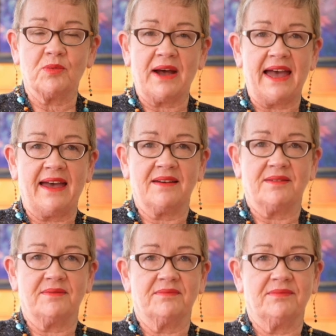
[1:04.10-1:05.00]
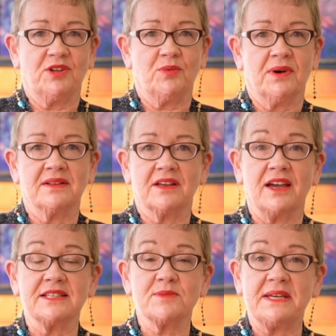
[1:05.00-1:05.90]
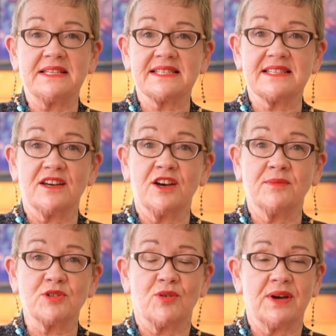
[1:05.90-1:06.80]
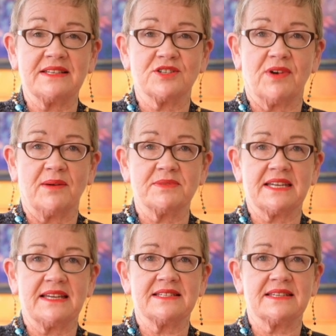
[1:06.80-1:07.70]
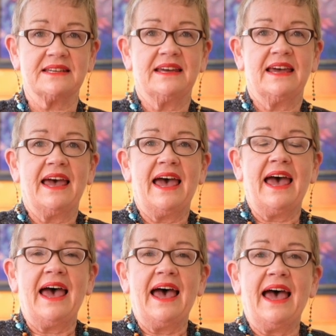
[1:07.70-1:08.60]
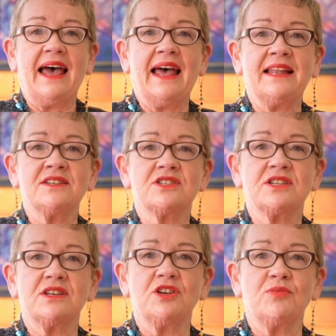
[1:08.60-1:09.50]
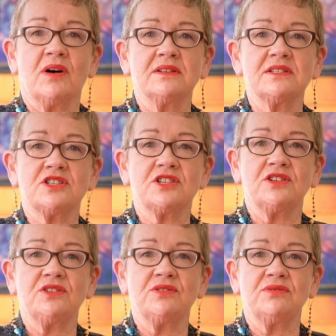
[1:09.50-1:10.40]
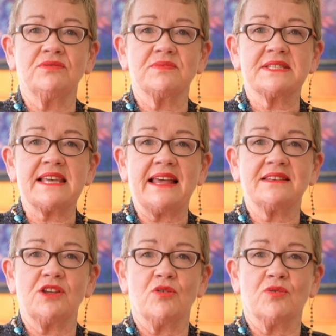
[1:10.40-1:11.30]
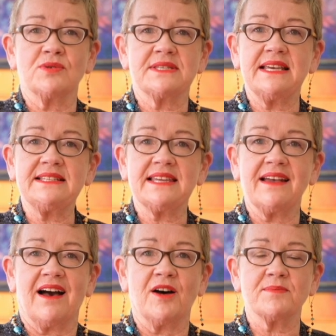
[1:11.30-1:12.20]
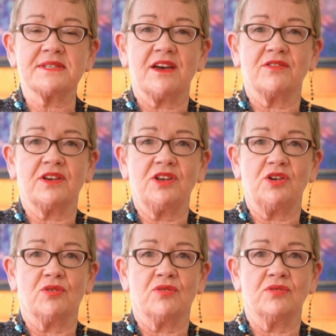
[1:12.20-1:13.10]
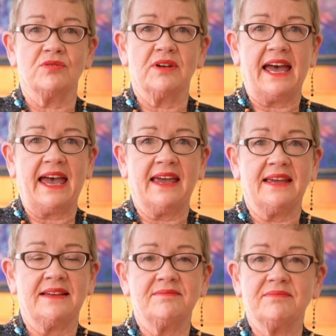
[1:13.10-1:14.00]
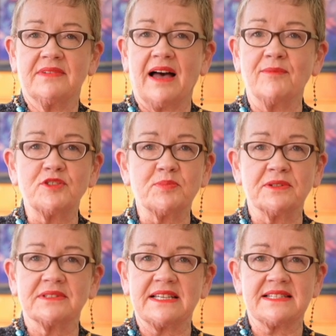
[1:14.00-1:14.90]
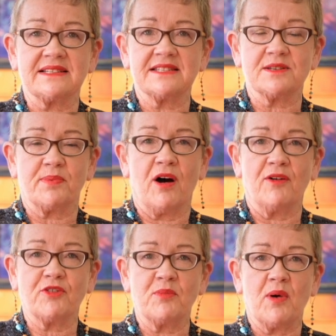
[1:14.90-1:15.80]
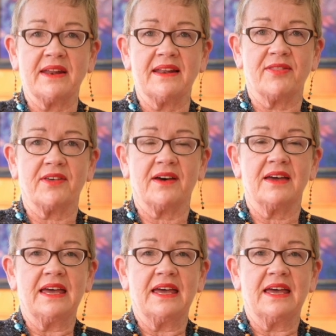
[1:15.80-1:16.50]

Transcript: where you weren't going to be disturbed or interrupted. And you want to set your seating up so that you're a comfortable distance apart from one another,